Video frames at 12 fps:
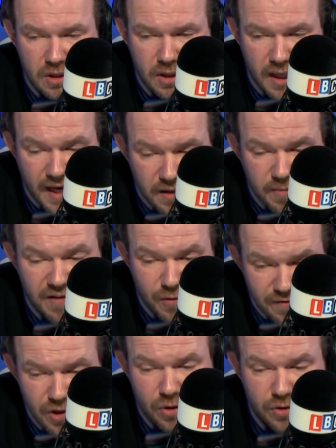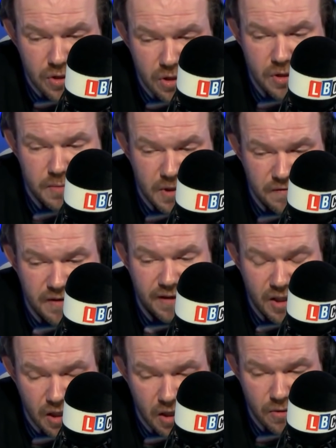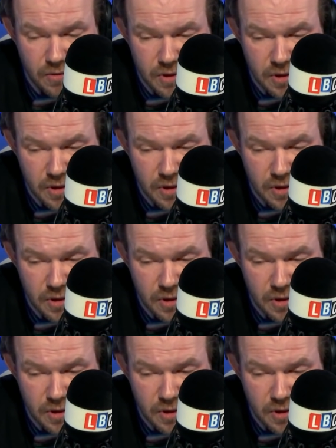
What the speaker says: Adam, have you ever gone to hospital and found it closed?